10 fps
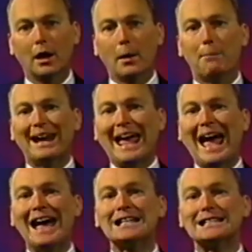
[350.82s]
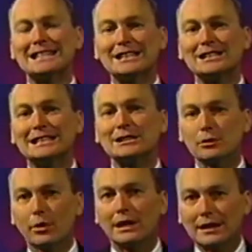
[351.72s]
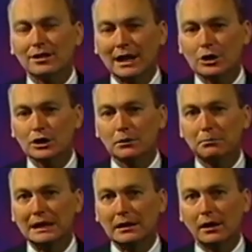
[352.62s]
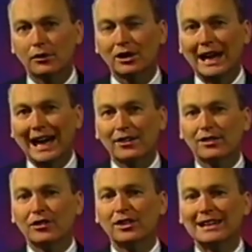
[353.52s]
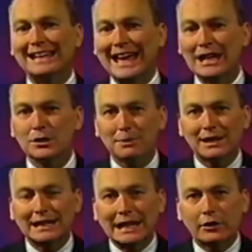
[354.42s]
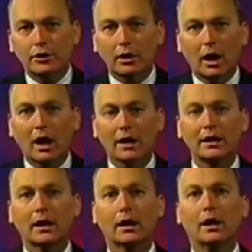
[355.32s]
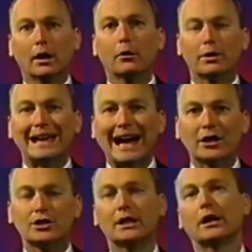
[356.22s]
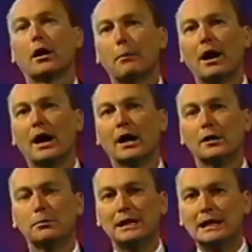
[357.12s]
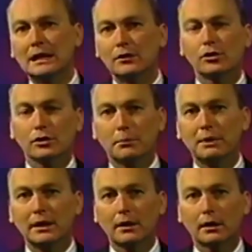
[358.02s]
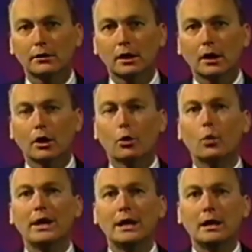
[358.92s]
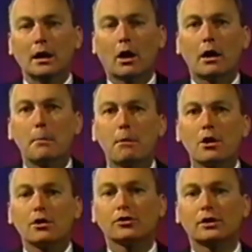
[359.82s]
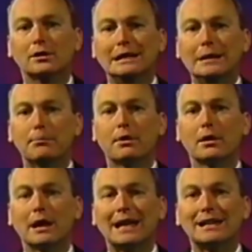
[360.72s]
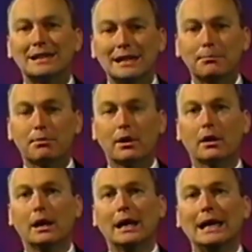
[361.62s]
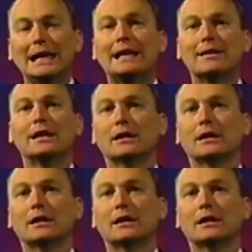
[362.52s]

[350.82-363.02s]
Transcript: But as this disorientation builds, as this engagement and interlocking reaction in our mind begins to build, we are immersed deeper and deeper in the